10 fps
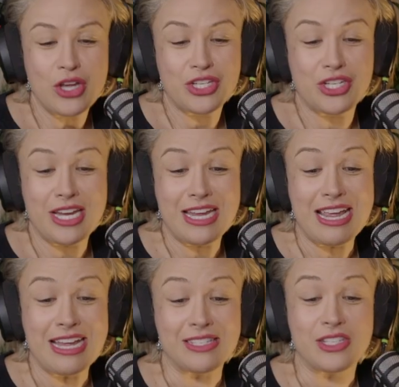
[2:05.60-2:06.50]
She
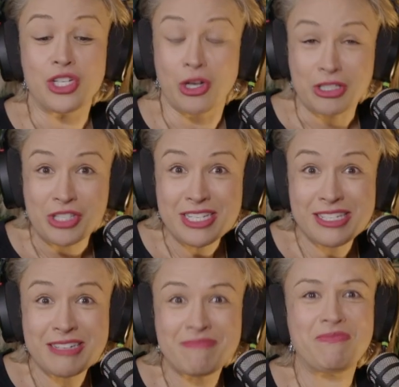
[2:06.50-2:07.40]
is a
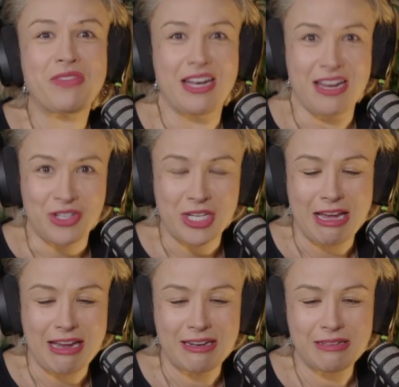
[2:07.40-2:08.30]
geologist, an
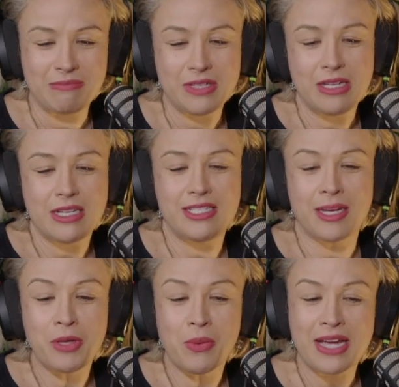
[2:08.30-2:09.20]
educator,
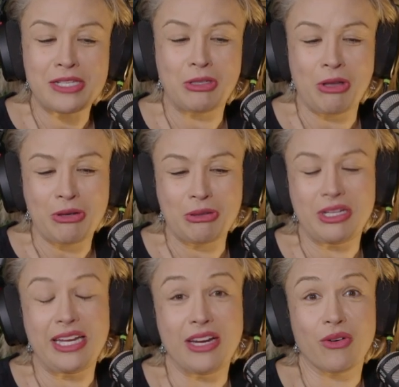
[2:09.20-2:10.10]
WA's local
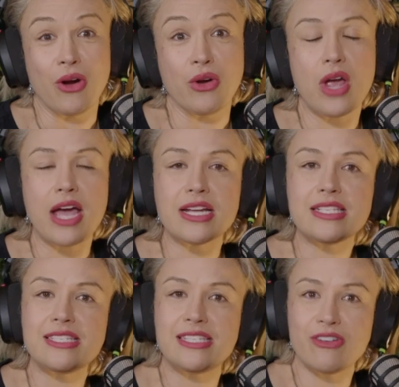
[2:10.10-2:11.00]
hero, and a
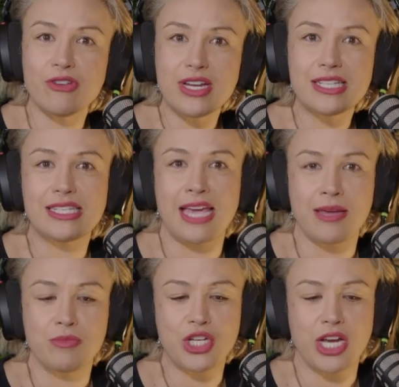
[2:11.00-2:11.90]
serious
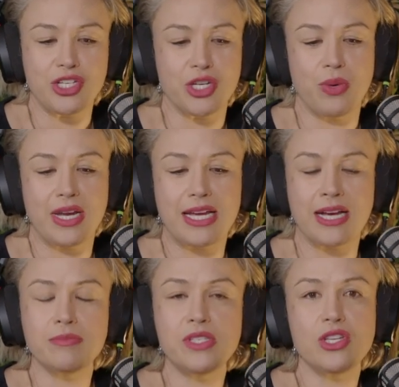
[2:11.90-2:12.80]
game changer when it
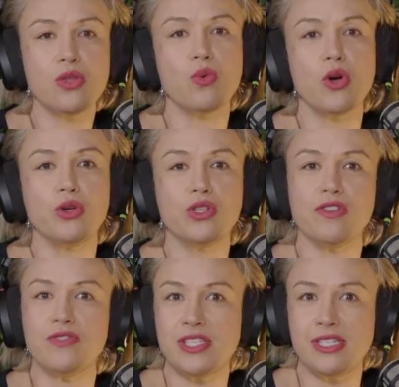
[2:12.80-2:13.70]
comes to the world
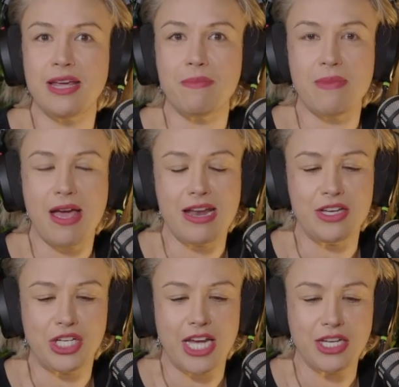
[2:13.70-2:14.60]
of STEM and
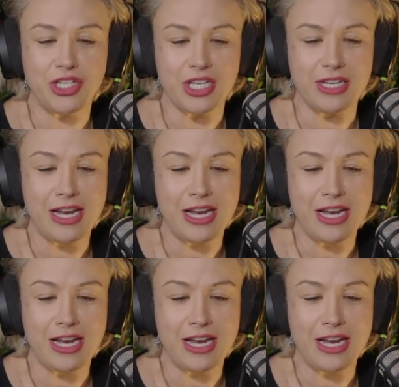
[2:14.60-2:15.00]
education.